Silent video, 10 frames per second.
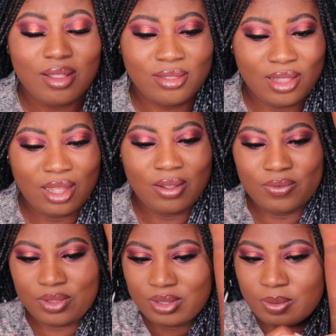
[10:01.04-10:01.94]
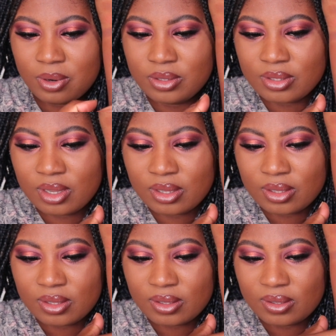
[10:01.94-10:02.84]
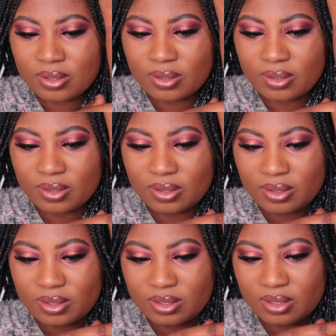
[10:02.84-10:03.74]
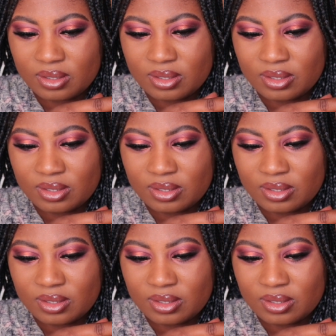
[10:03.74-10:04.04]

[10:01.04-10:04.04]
Love this bronzer. It's